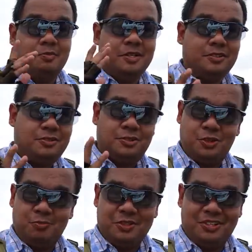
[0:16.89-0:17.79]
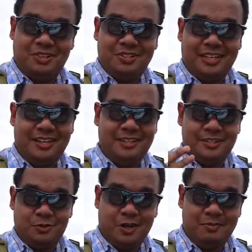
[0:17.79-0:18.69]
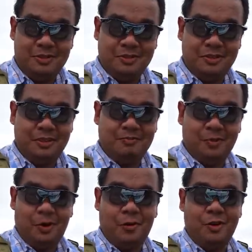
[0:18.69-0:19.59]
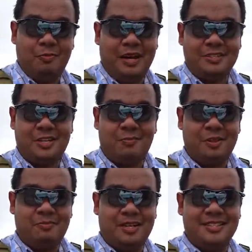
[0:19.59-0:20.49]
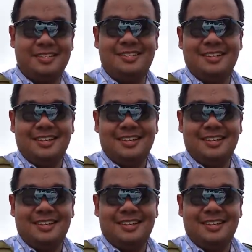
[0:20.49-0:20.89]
But truth be told, here this is what I've been doing over the past couple of months.